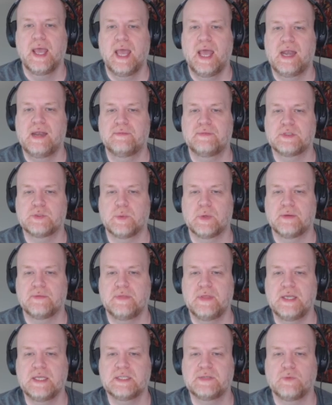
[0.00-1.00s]
And if it's one of
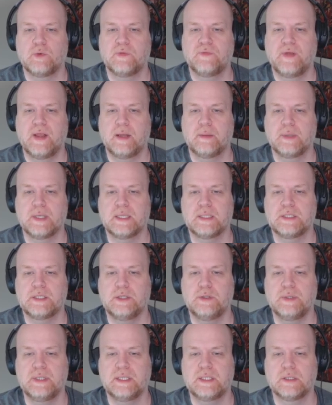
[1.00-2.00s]
these 4 families,
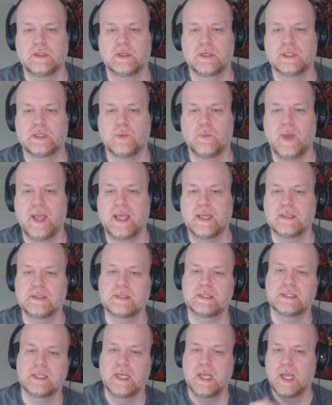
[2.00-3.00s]
you need to look at the
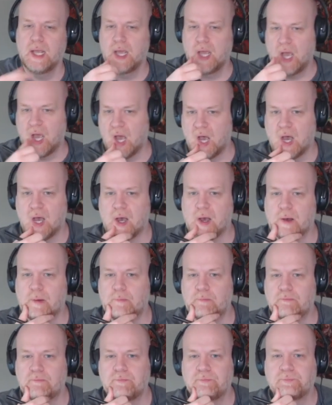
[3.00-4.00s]
wings,
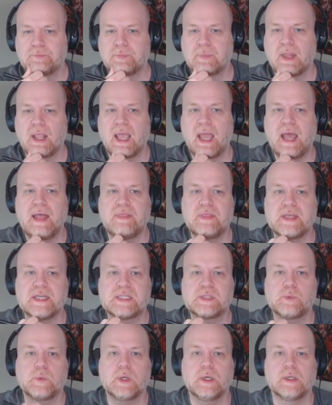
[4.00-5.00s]
and
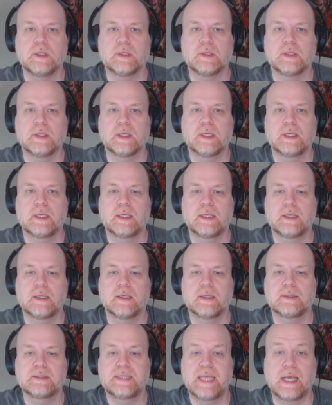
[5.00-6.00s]
this will
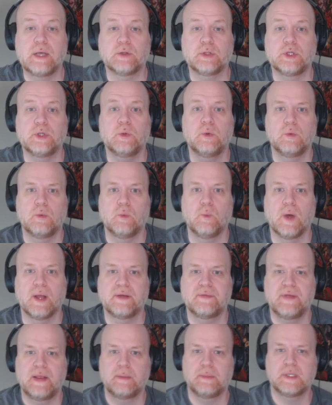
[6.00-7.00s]
tell you
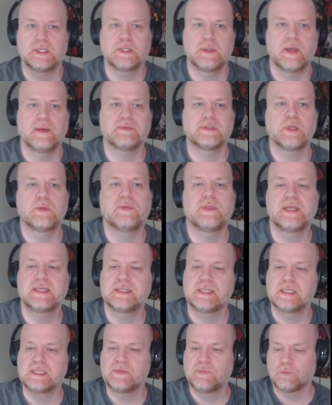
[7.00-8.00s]
what families you have. So
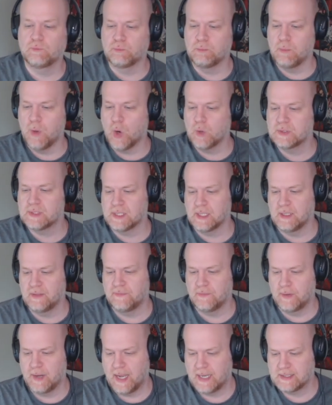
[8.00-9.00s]
this is mostly
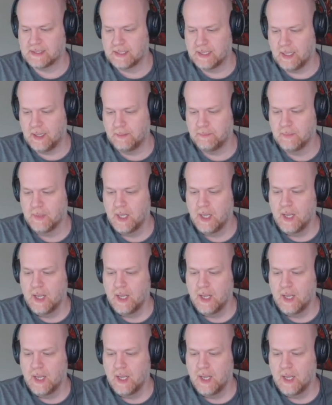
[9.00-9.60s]
for next time.